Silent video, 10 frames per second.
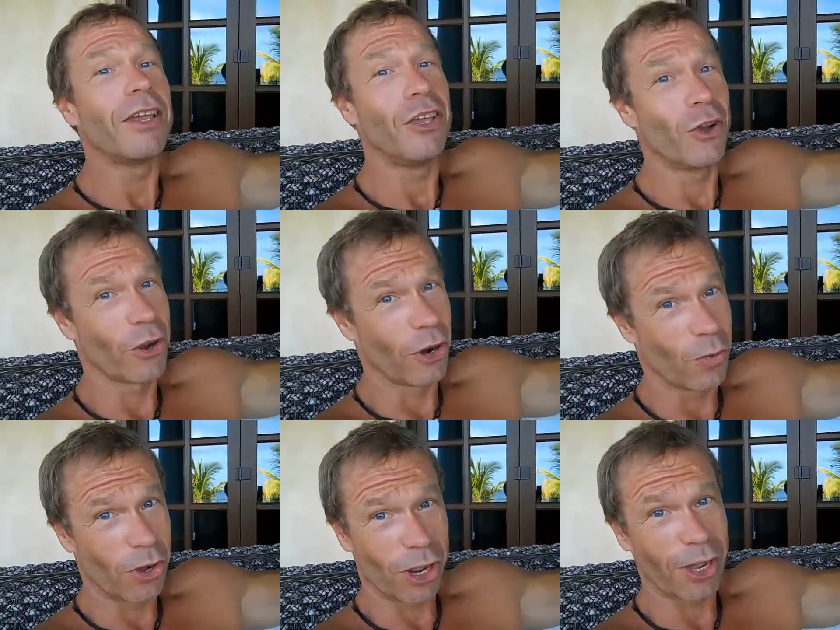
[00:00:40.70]
you're going to
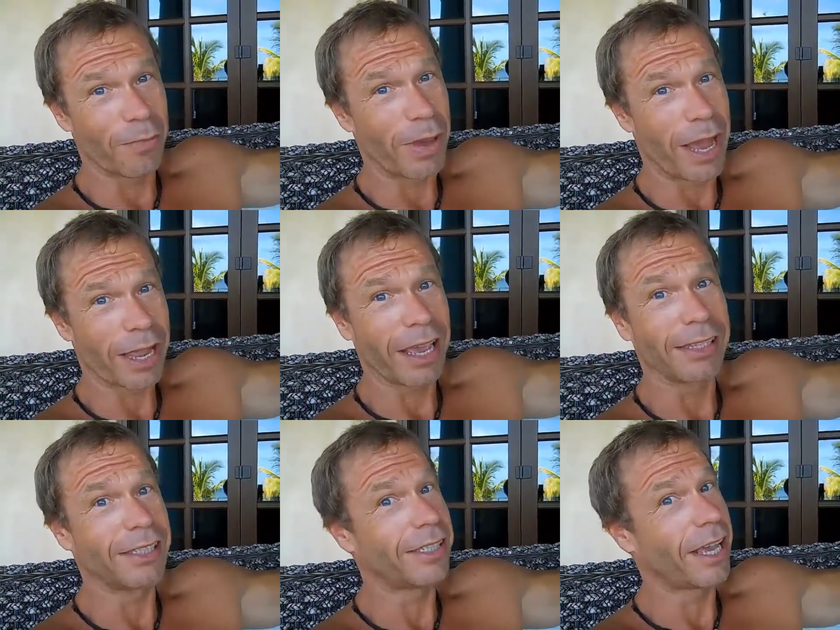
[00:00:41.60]
want to come back
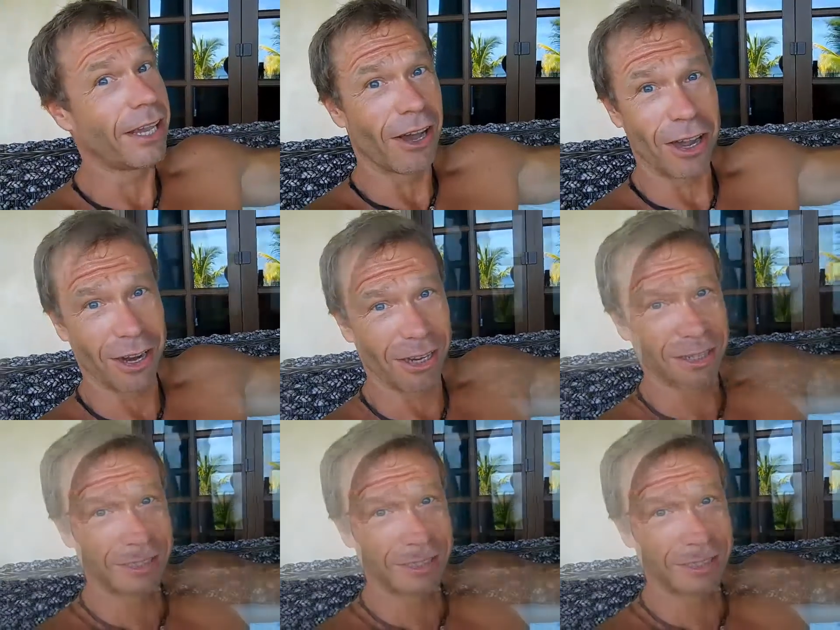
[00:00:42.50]
and stay longer.